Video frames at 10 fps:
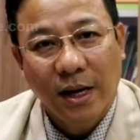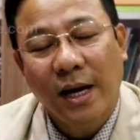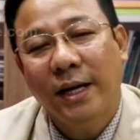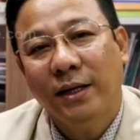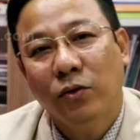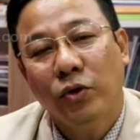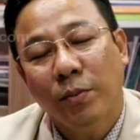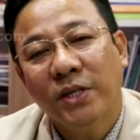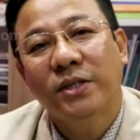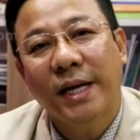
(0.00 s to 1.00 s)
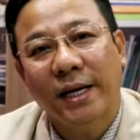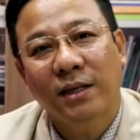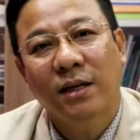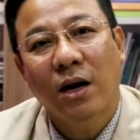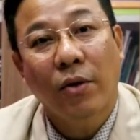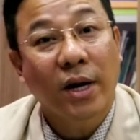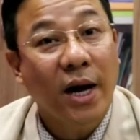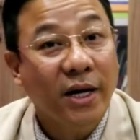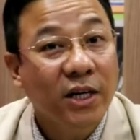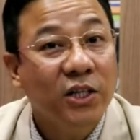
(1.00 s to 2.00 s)
And we must get our
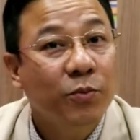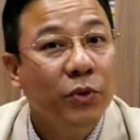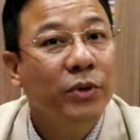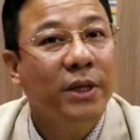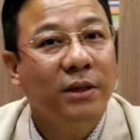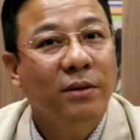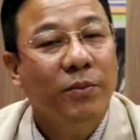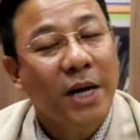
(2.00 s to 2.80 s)
undisputed